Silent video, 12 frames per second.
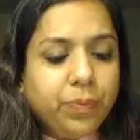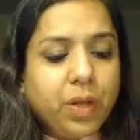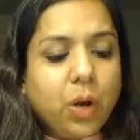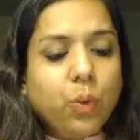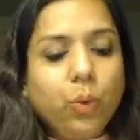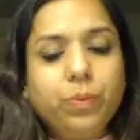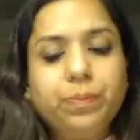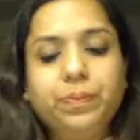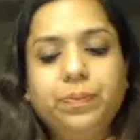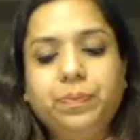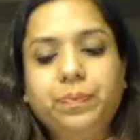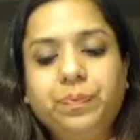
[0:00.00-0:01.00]
Now,
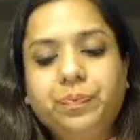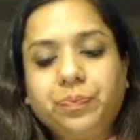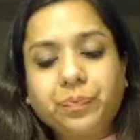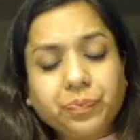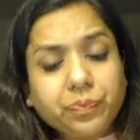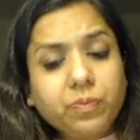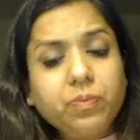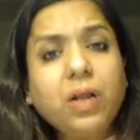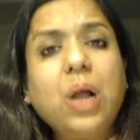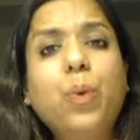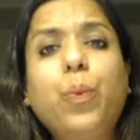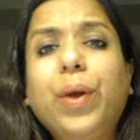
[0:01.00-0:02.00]

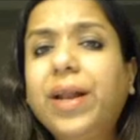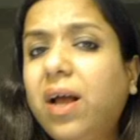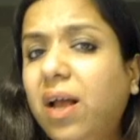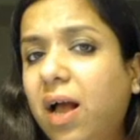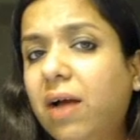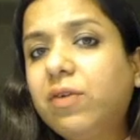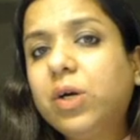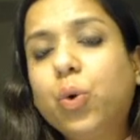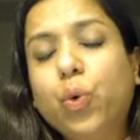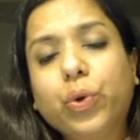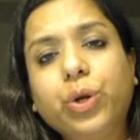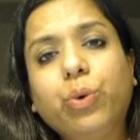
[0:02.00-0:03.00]
when I have a
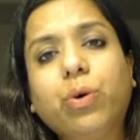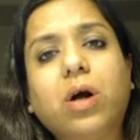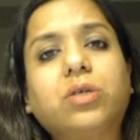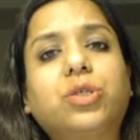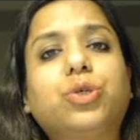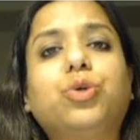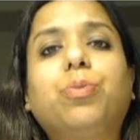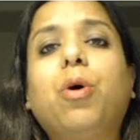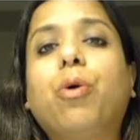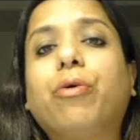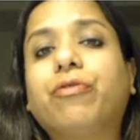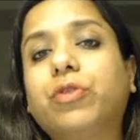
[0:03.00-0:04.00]

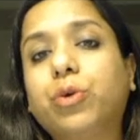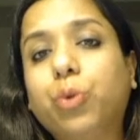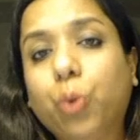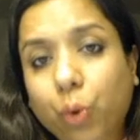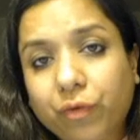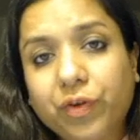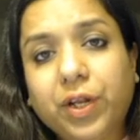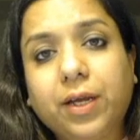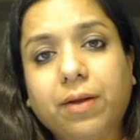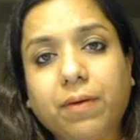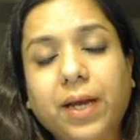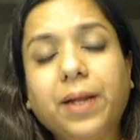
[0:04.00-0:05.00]
choriocarcinoma of the
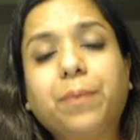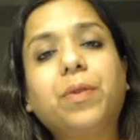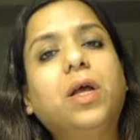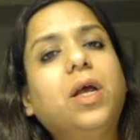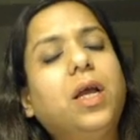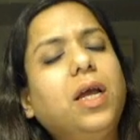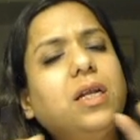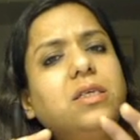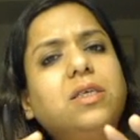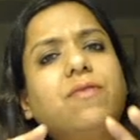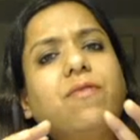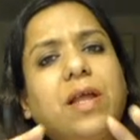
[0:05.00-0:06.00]
ovary, right? It
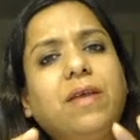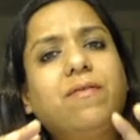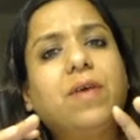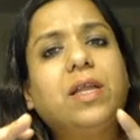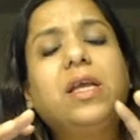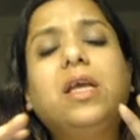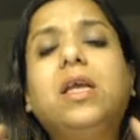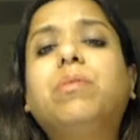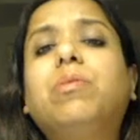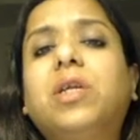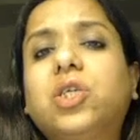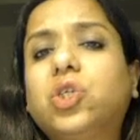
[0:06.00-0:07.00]
is a very, very
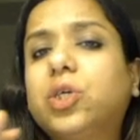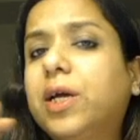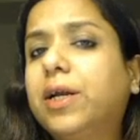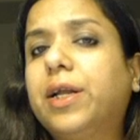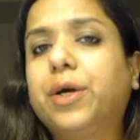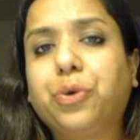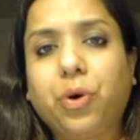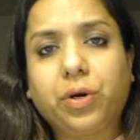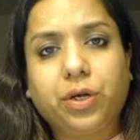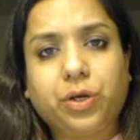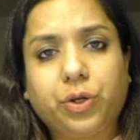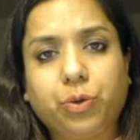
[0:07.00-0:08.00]
hemorrhagic and
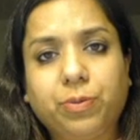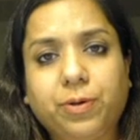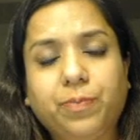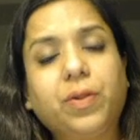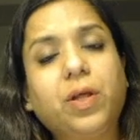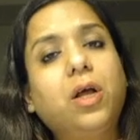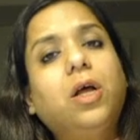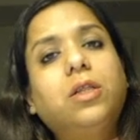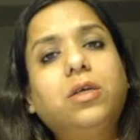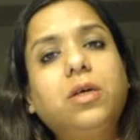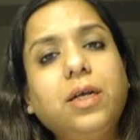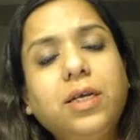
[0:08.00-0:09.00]
necrotic tumor.
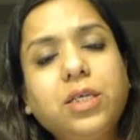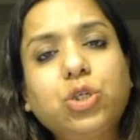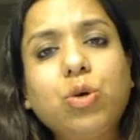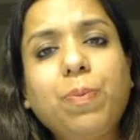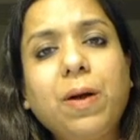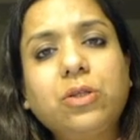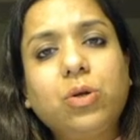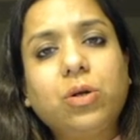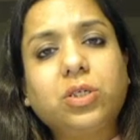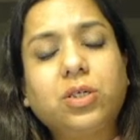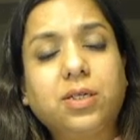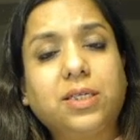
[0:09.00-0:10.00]
The
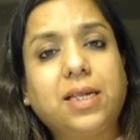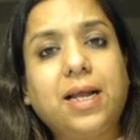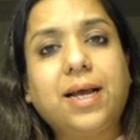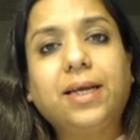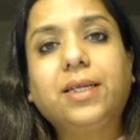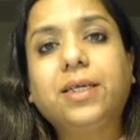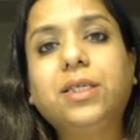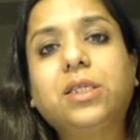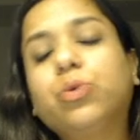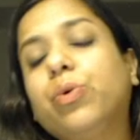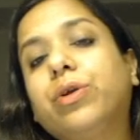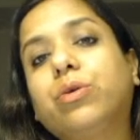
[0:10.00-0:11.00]
histopathological slide
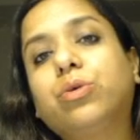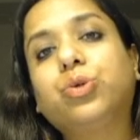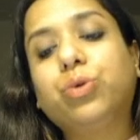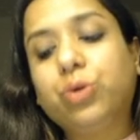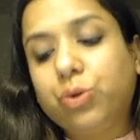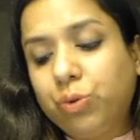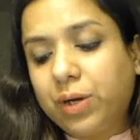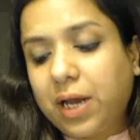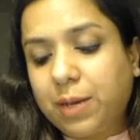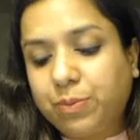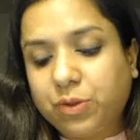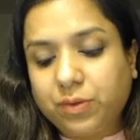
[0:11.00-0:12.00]
is going to show two
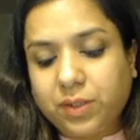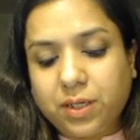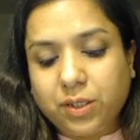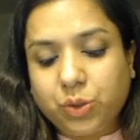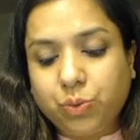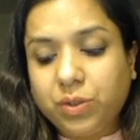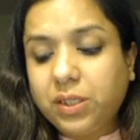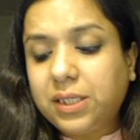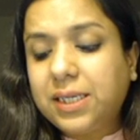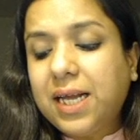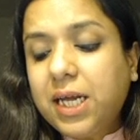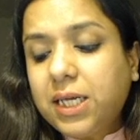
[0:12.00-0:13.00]
types of cells, students.
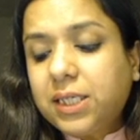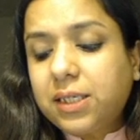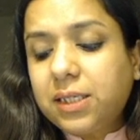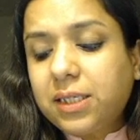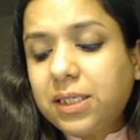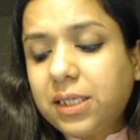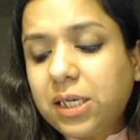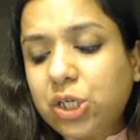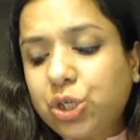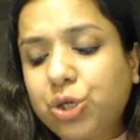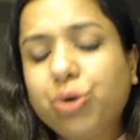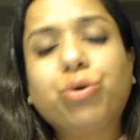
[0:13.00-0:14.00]

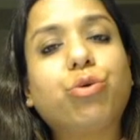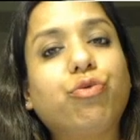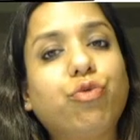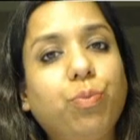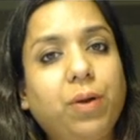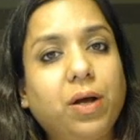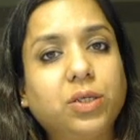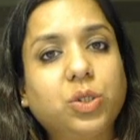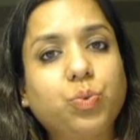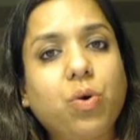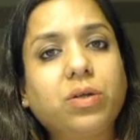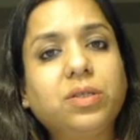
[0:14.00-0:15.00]
Syncytiotrophoblast.
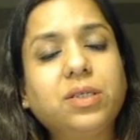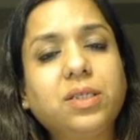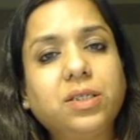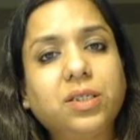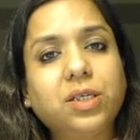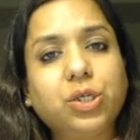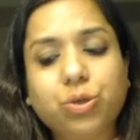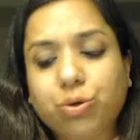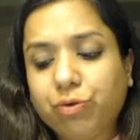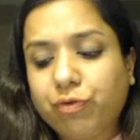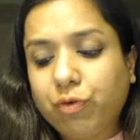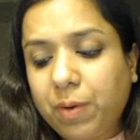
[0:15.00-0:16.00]
What is a
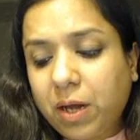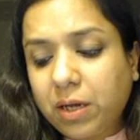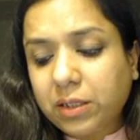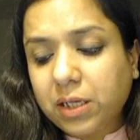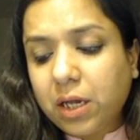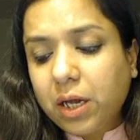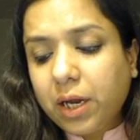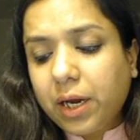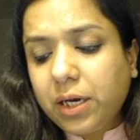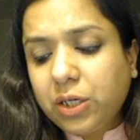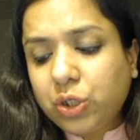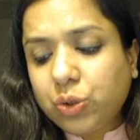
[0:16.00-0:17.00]
syncytiotrophoblast?
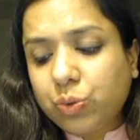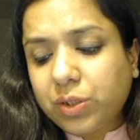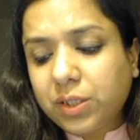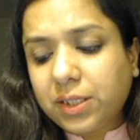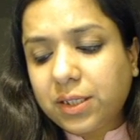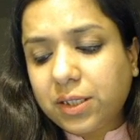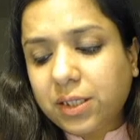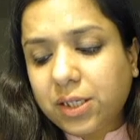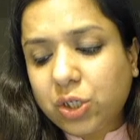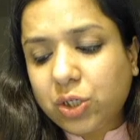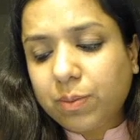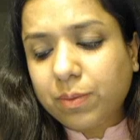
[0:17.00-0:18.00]
It shows a
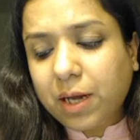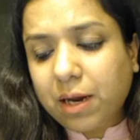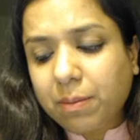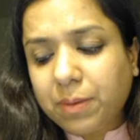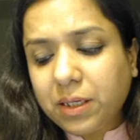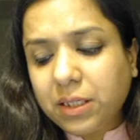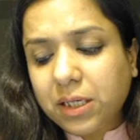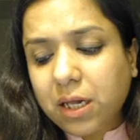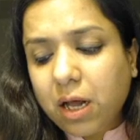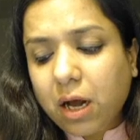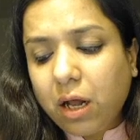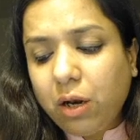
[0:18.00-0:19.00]
syncytium. That means
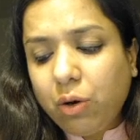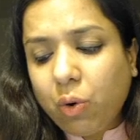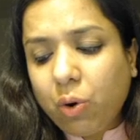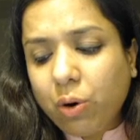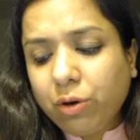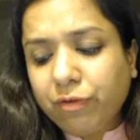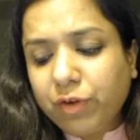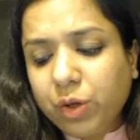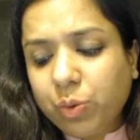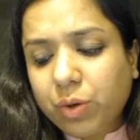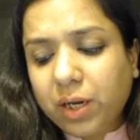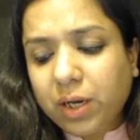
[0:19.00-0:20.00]
a lot of
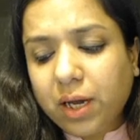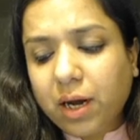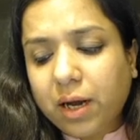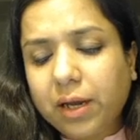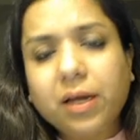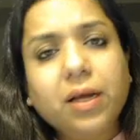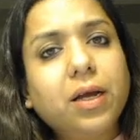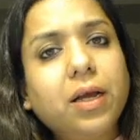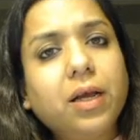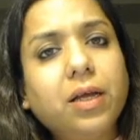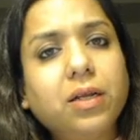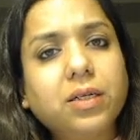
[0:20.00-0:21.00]
nuclei
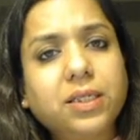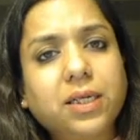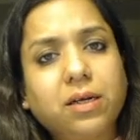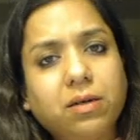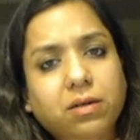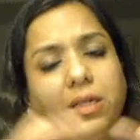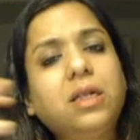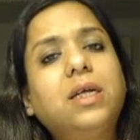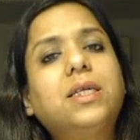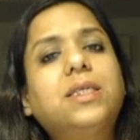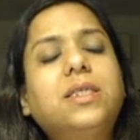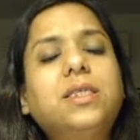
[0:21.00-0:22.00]
in a single
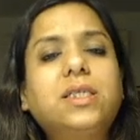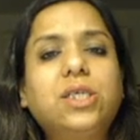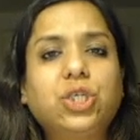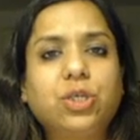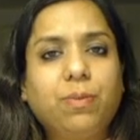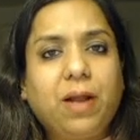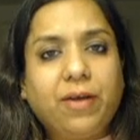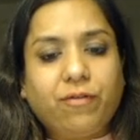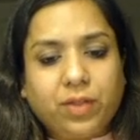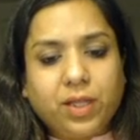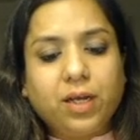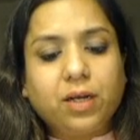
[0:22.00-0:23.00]

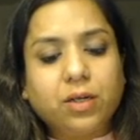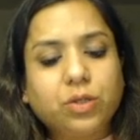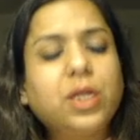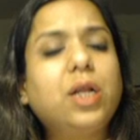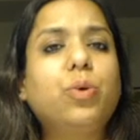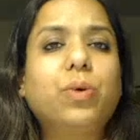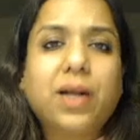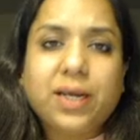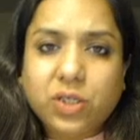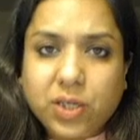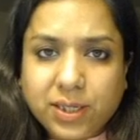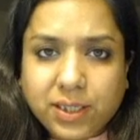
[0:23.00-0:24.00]
syncytium-like thing. They look
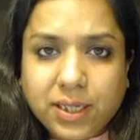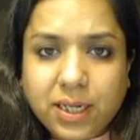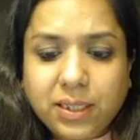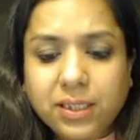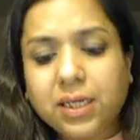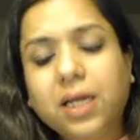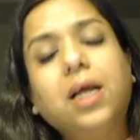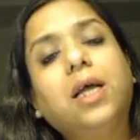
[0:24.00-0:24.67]
like giant cells.